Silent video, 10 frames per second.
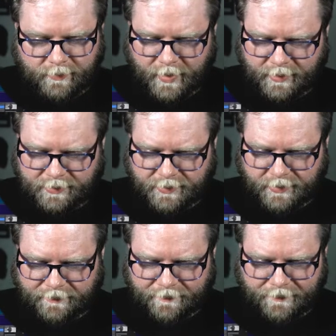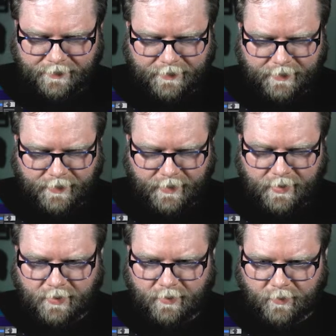Actually,
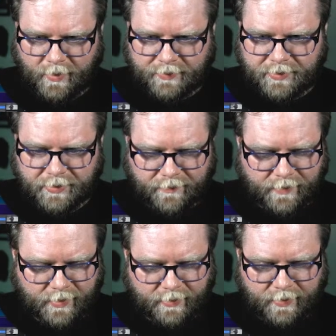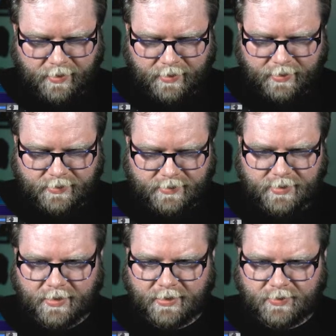what I should have done is
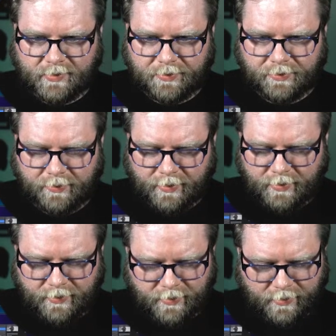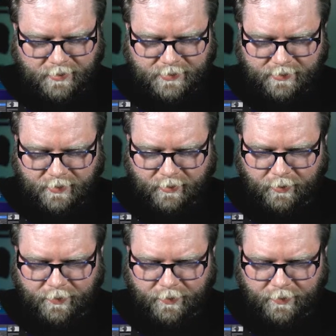send it to the user local